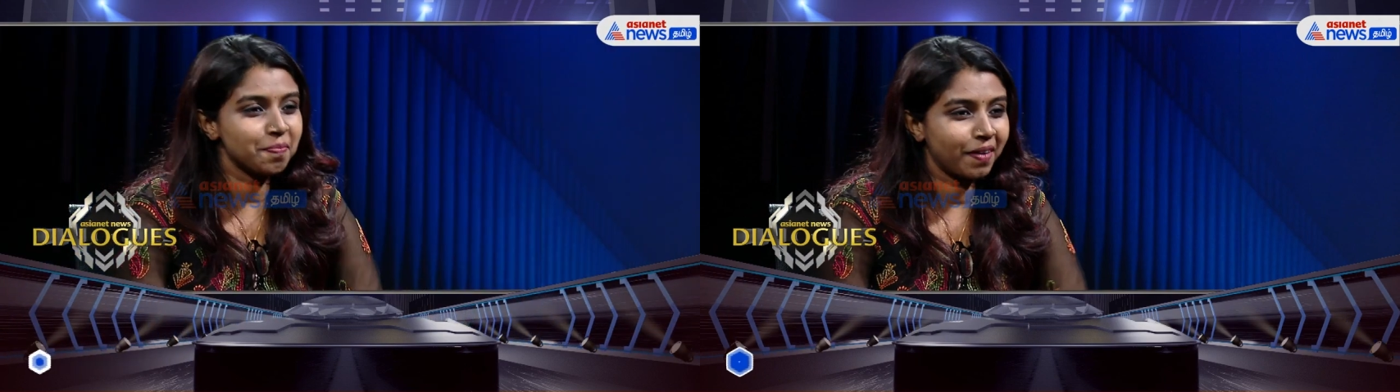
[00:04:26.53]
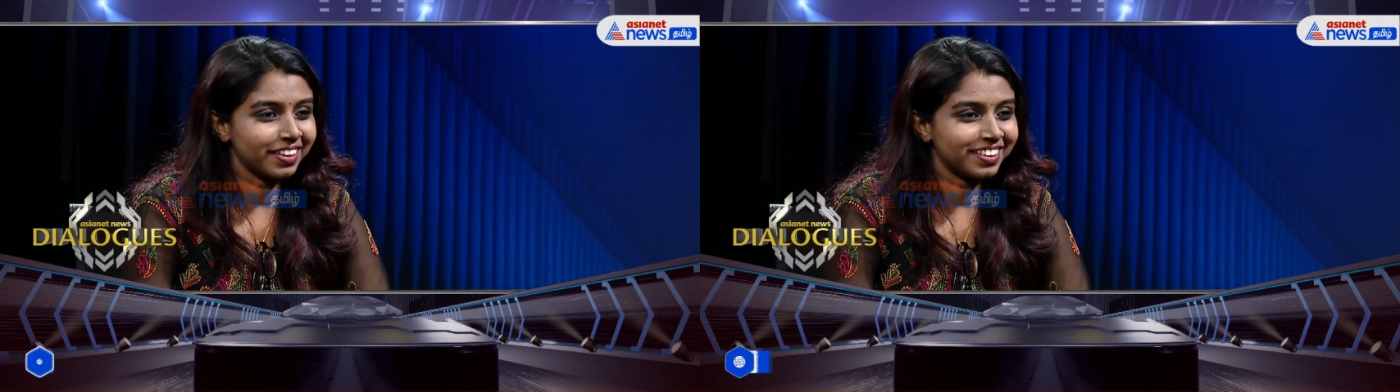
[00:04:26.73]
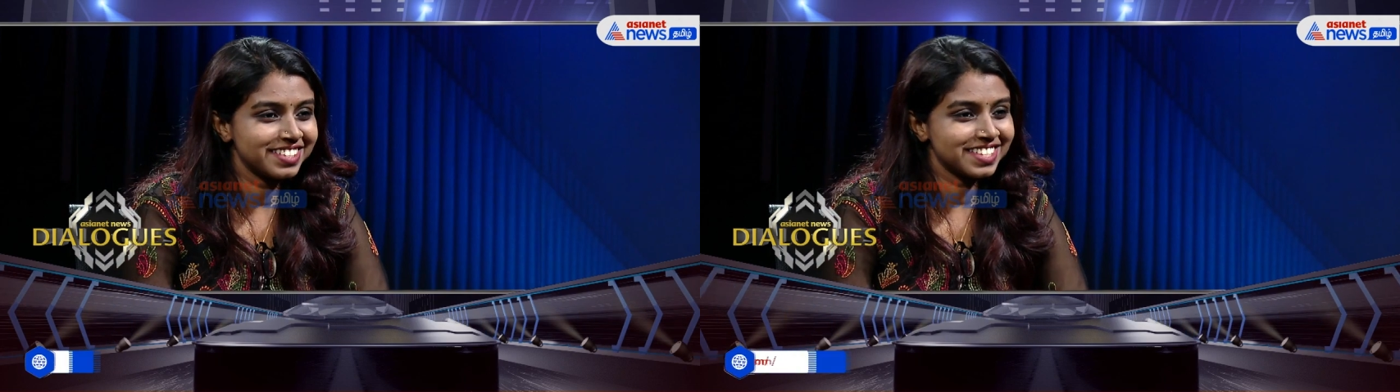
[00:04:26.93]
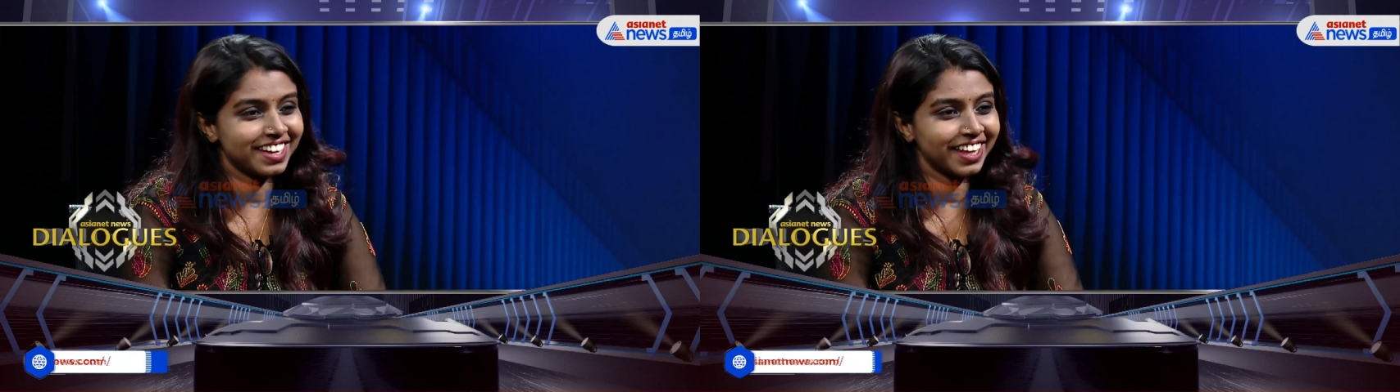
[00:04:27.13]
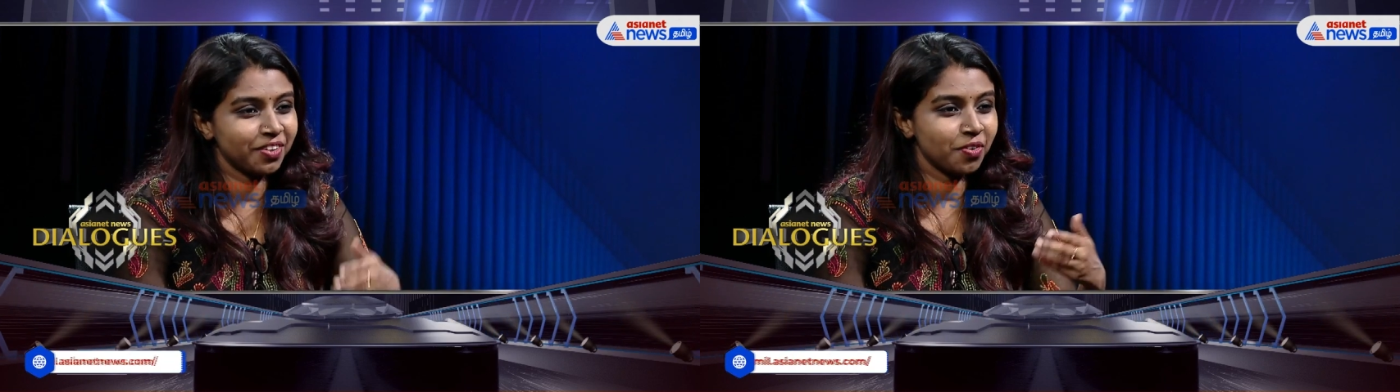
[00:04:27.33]
path? Is it
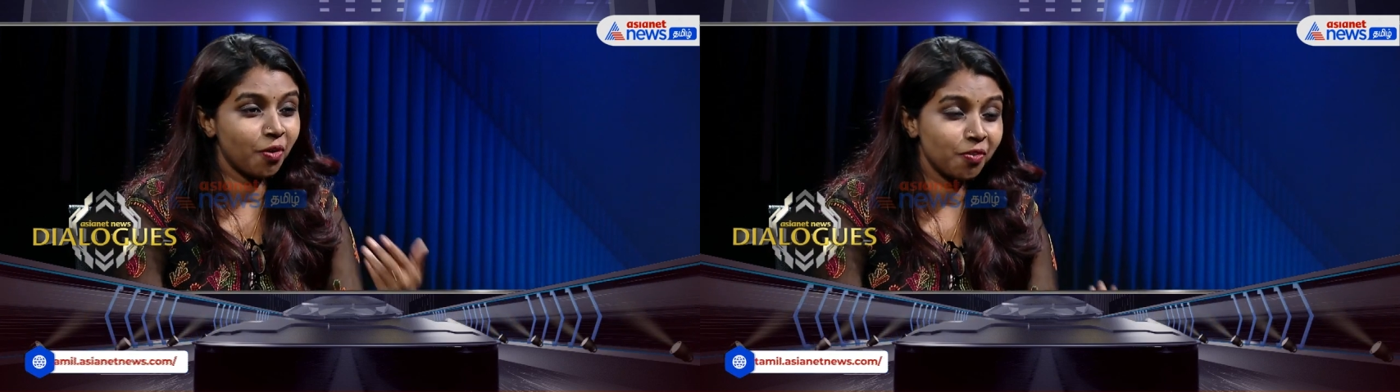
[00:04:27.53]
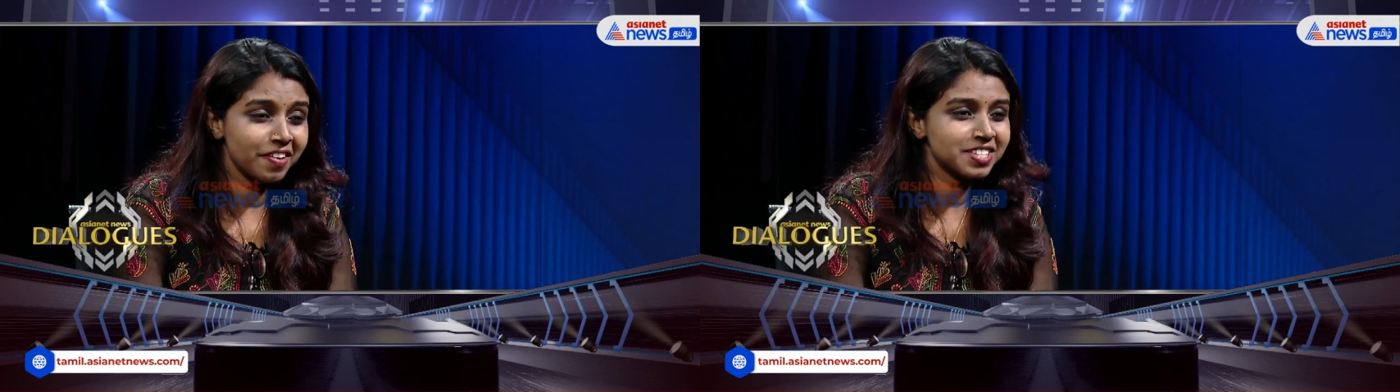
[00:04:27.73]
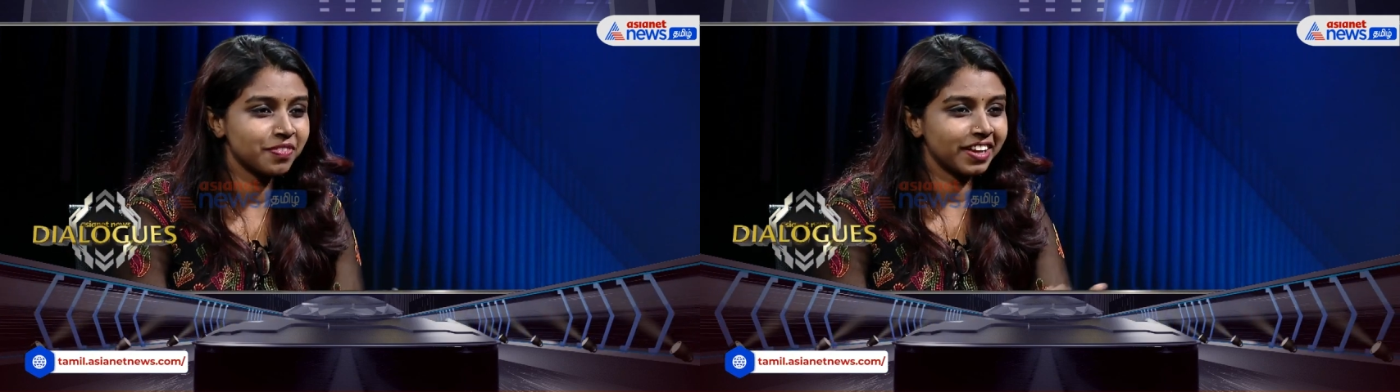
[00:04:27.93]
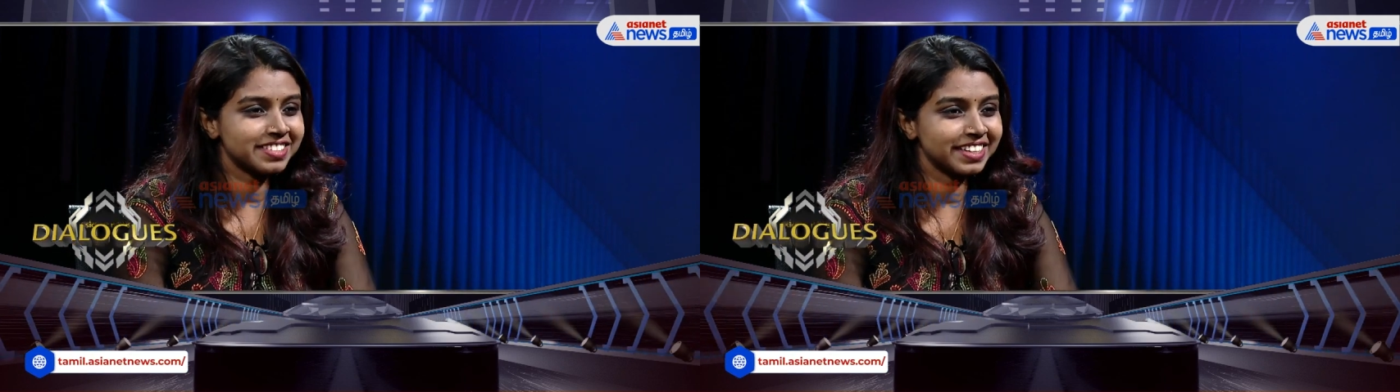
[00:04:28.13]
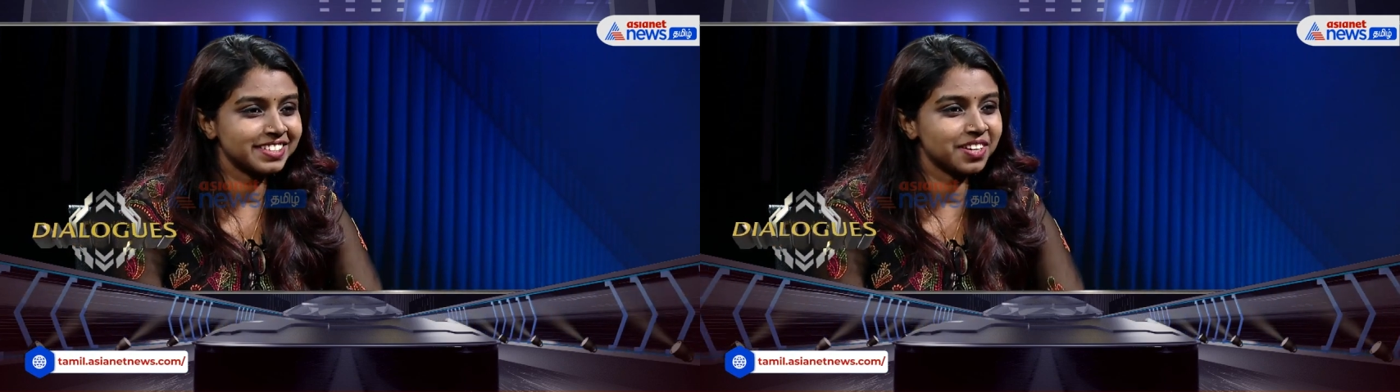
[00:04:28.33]
like you were always
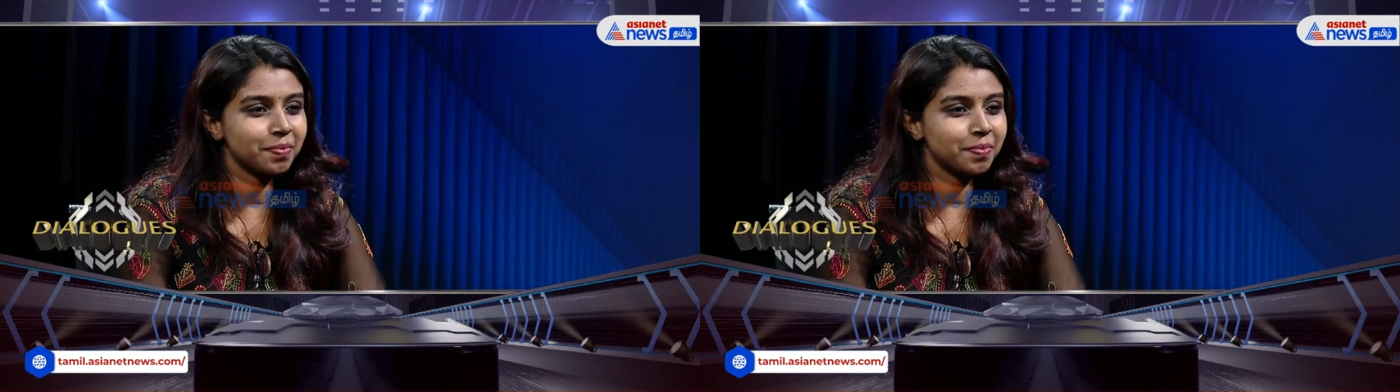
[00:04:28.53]
fascinated